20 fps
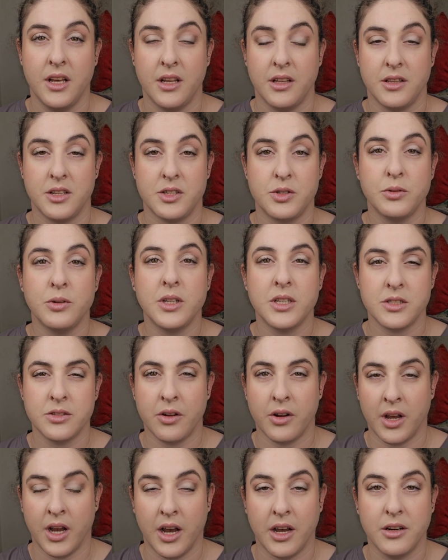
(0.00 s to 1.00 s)
This rule is not
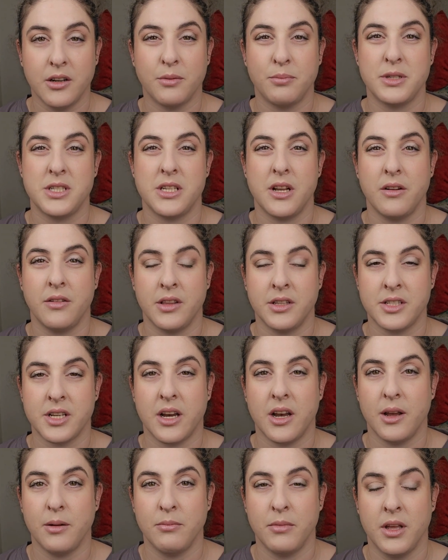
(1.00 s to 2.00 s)
100% of the
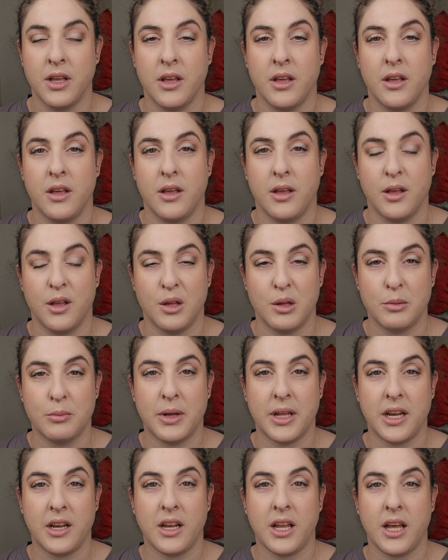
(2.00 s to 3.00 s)
time,
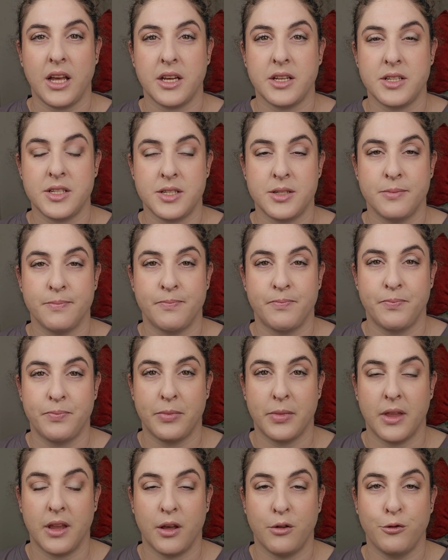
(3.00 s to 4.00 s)
but it is
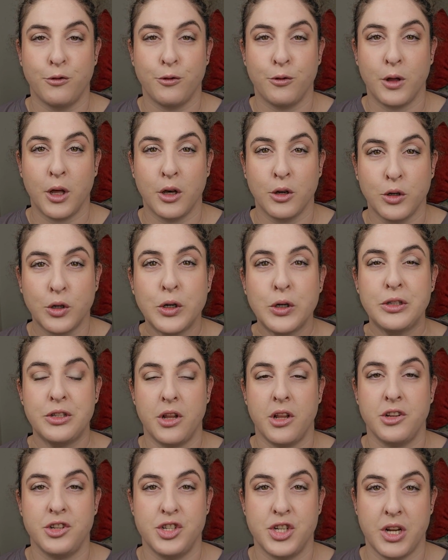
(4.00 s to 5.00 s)
a good
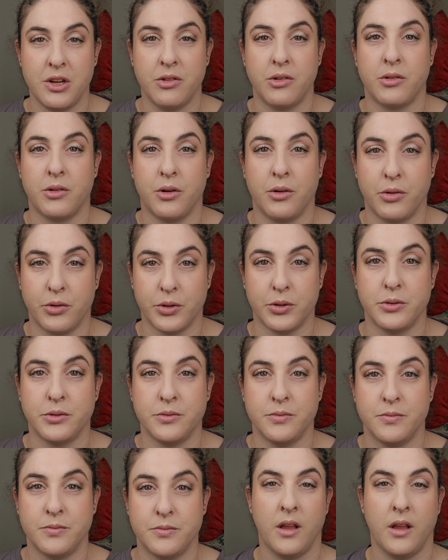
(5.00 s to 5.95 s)
general rule.